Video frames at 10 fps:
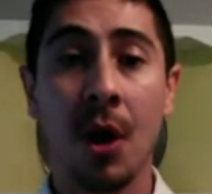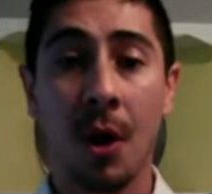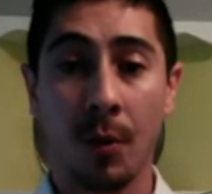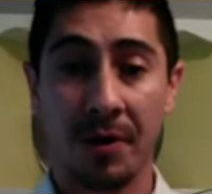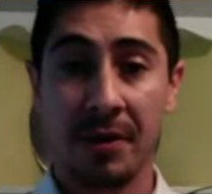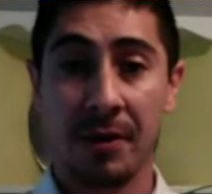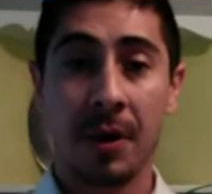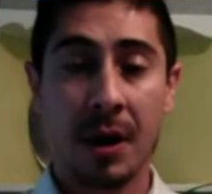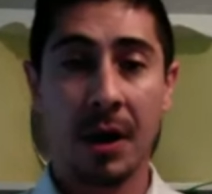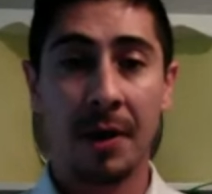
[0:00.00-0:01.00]
or
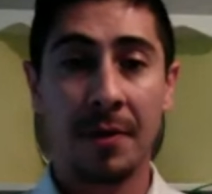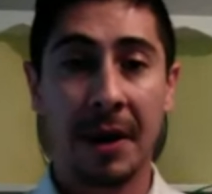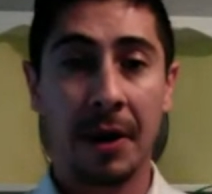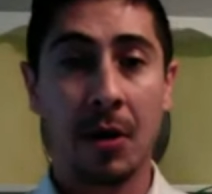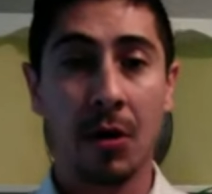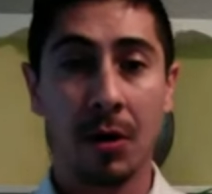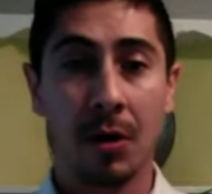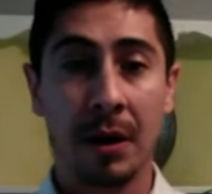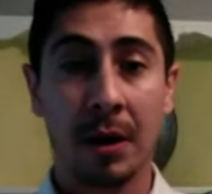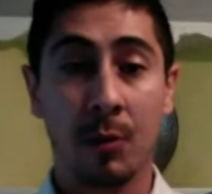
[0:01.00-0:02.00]
whether they
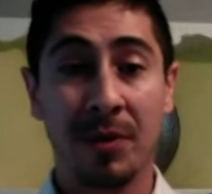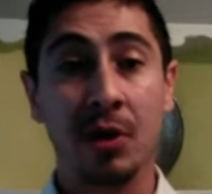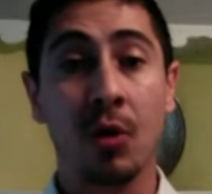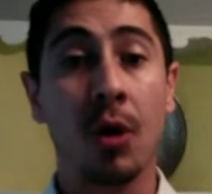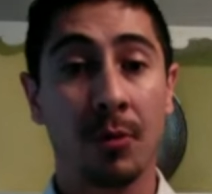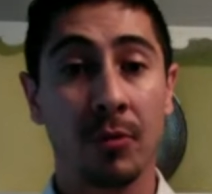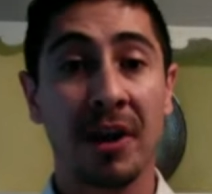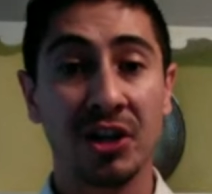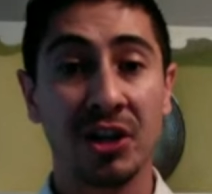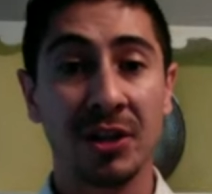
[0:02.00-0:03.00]
are within
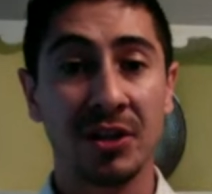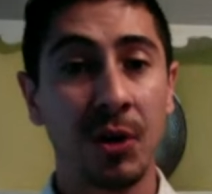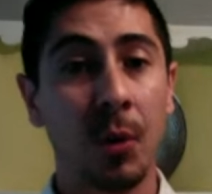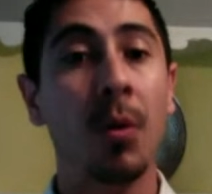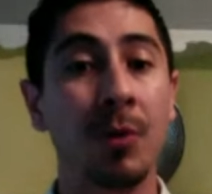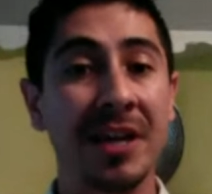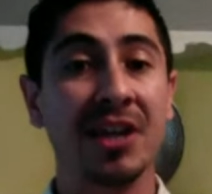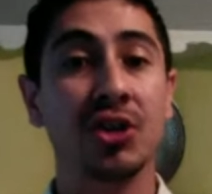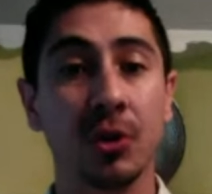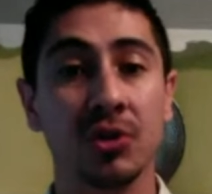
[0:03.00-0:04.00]
corporation, and so what
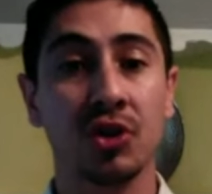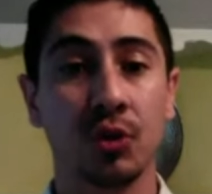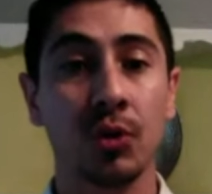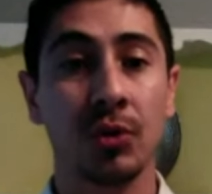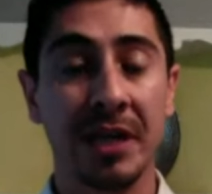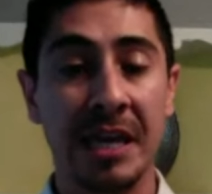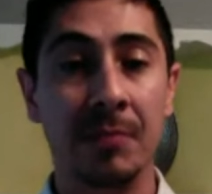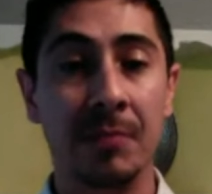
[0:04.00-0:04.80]
we can do to truly keep